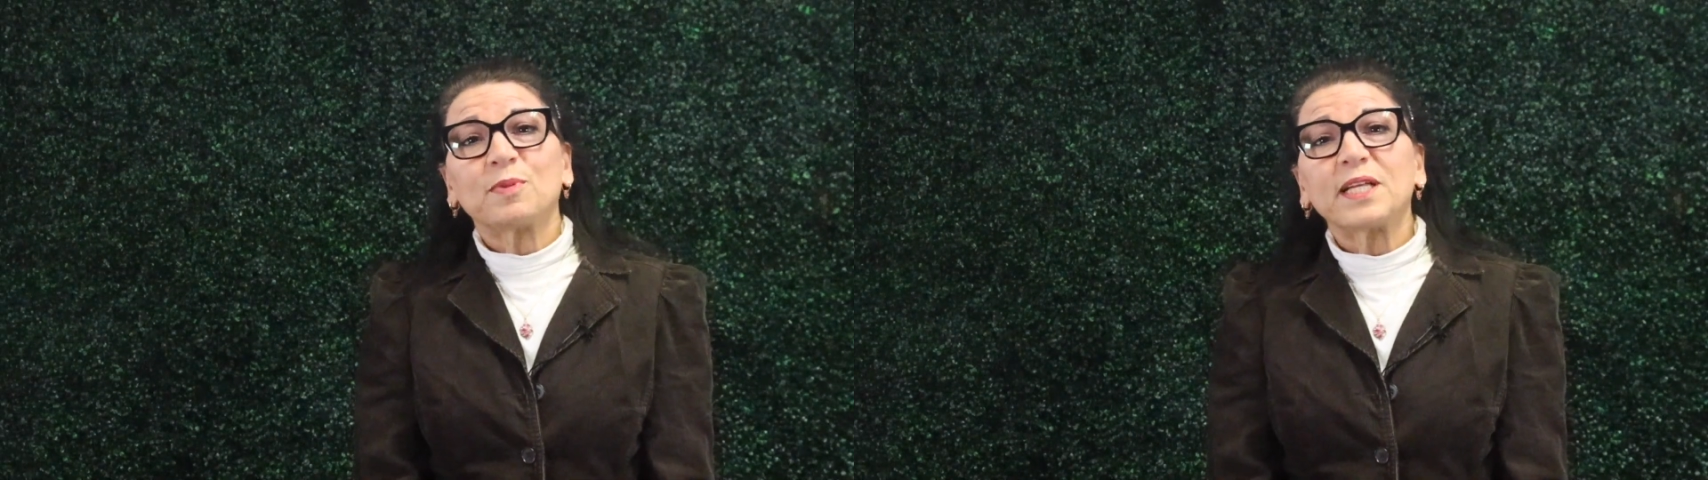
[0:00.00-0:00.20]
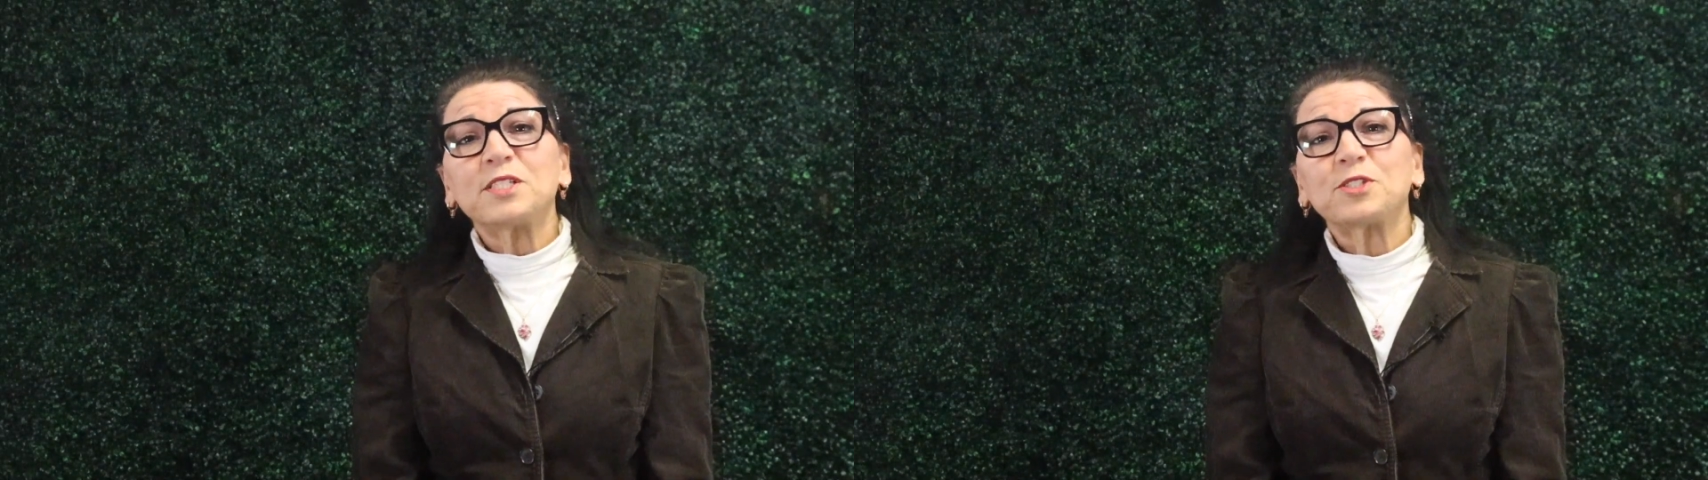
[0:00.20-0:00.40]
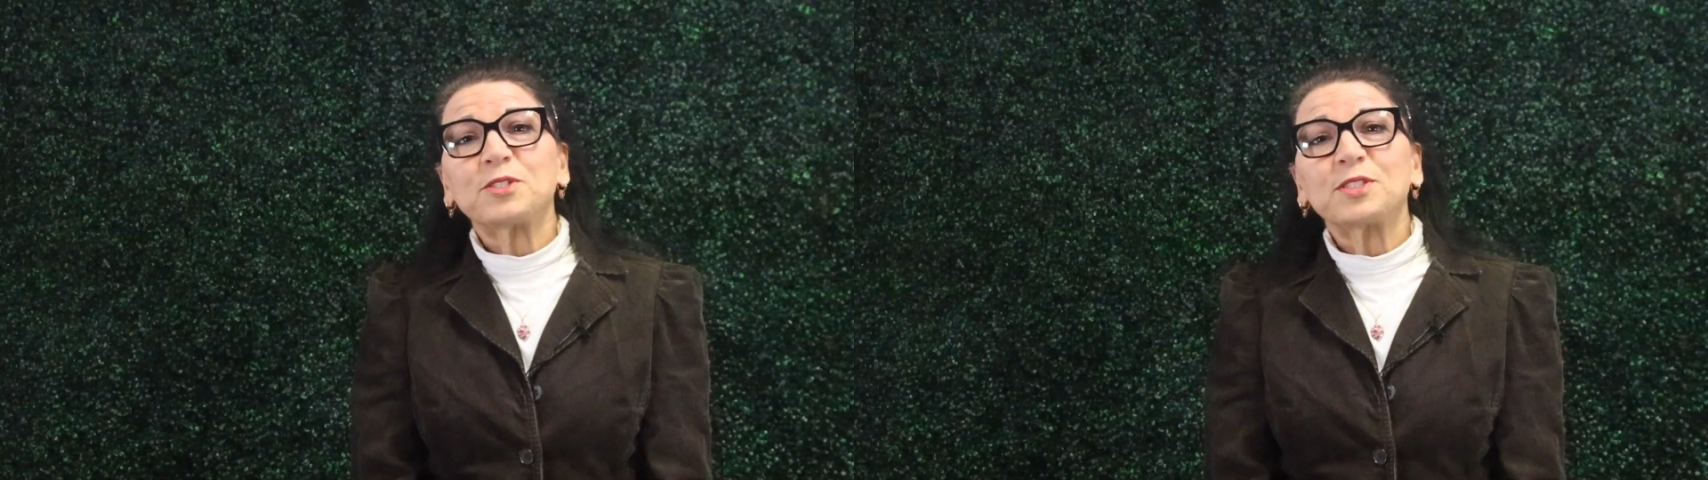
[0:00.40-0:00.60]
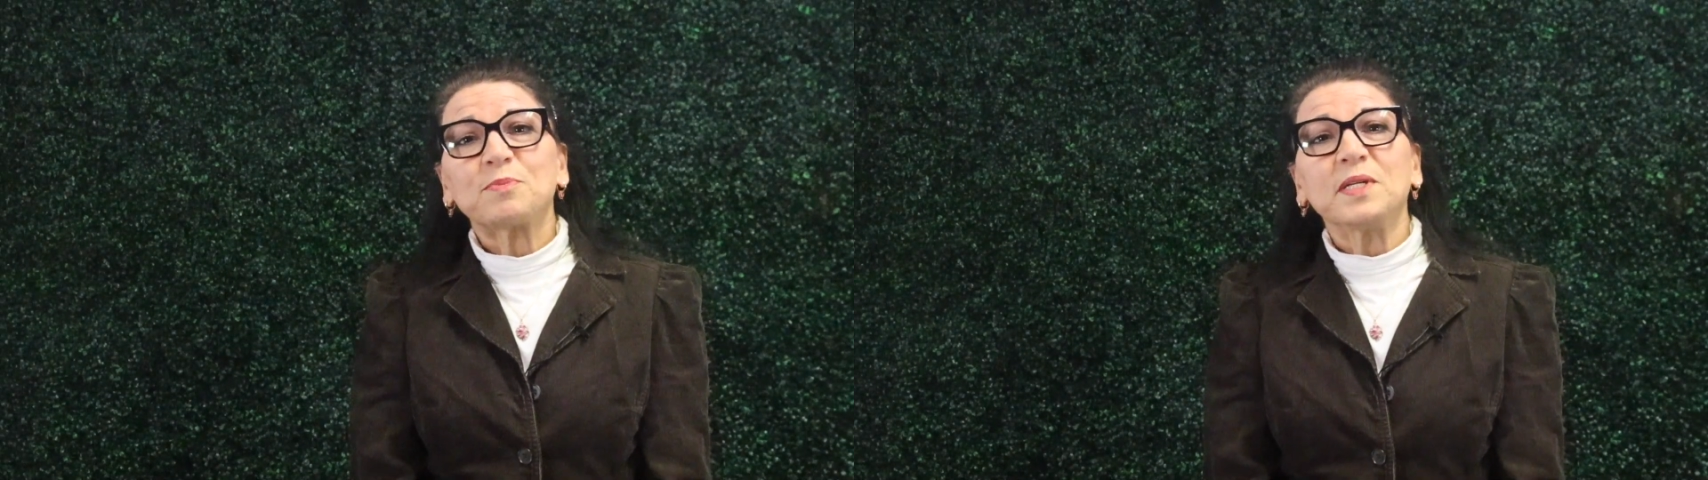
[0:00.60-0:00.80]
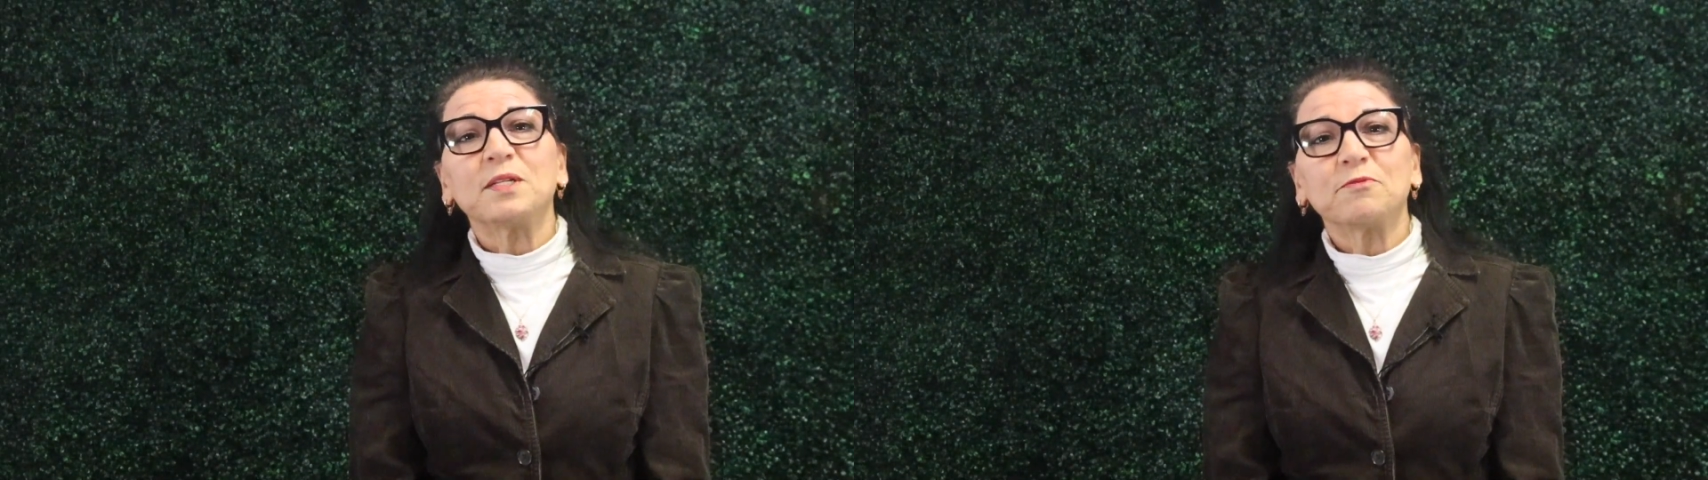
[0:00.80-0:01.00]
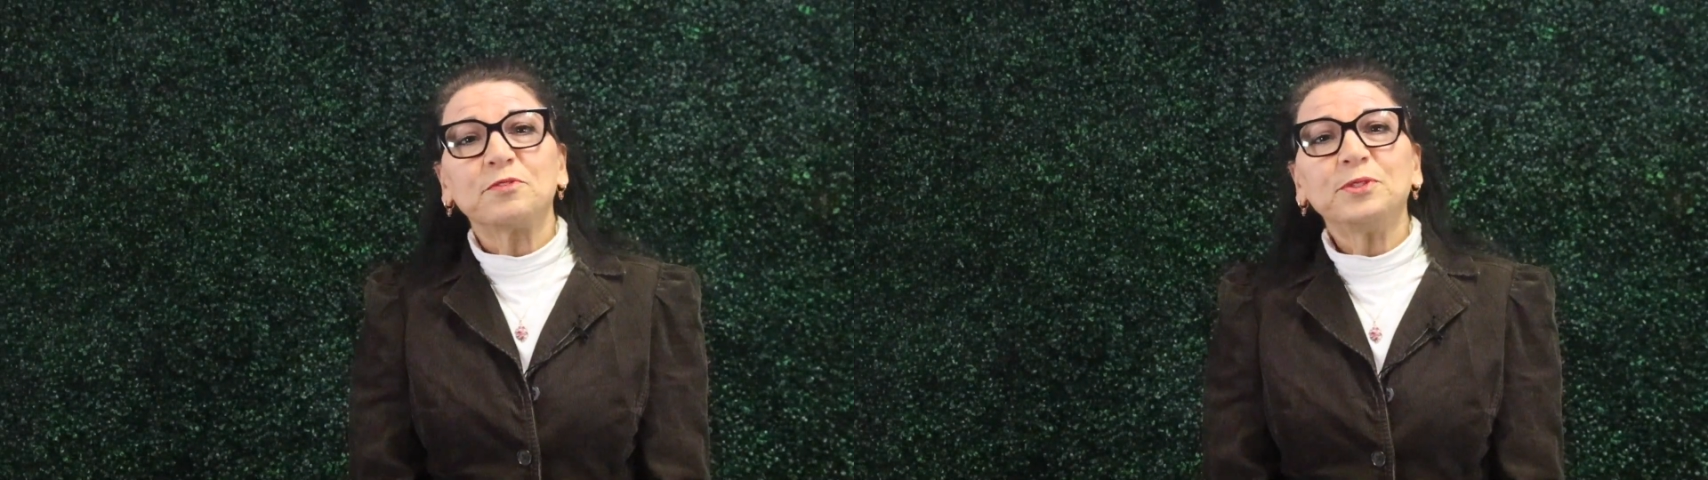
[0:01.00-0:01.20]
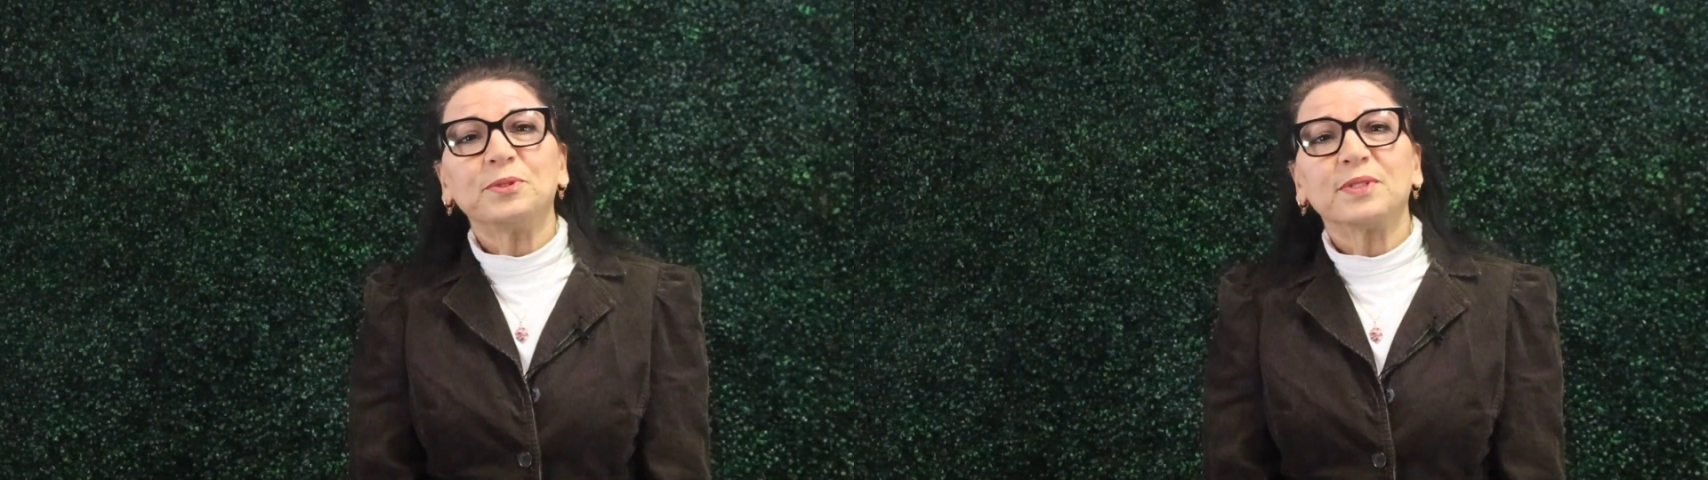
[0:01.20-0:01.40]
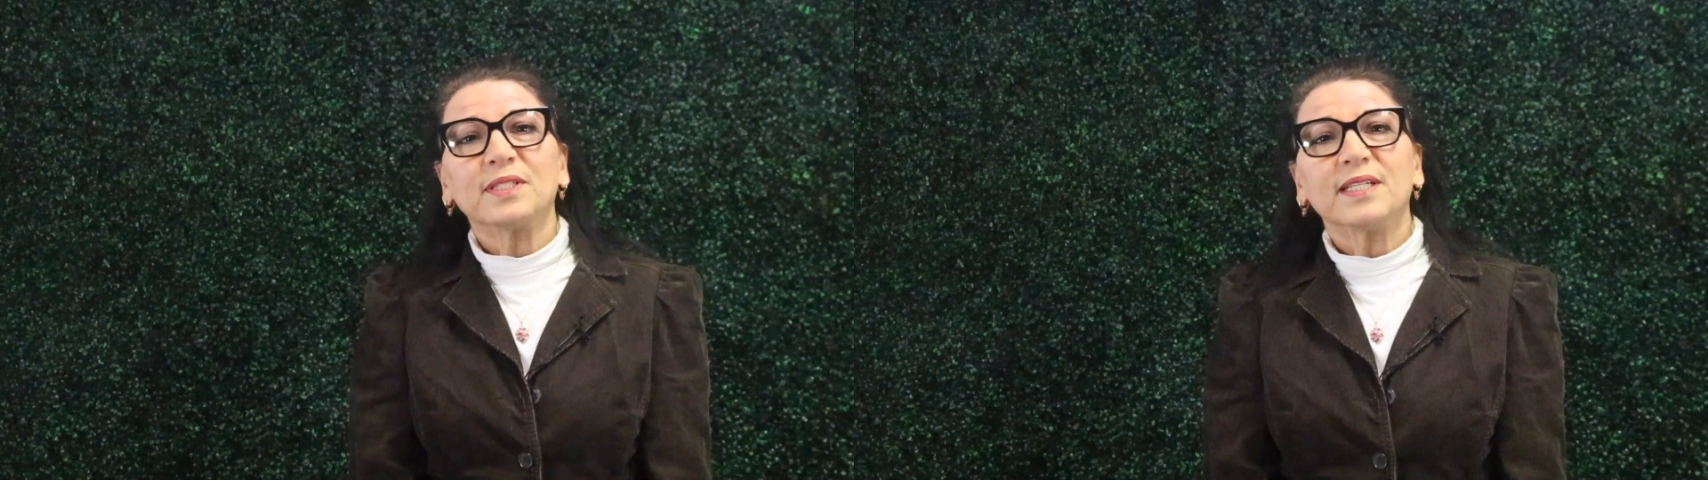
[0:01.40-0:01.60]
pleasures being
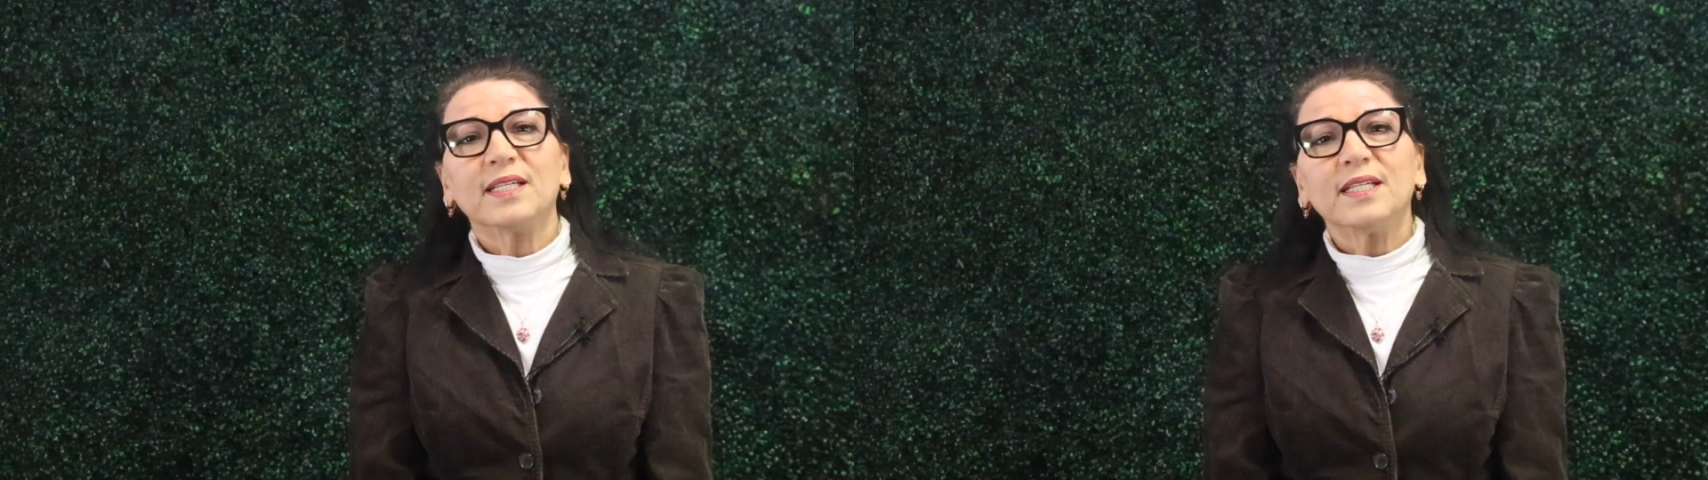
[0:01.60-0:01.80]
food.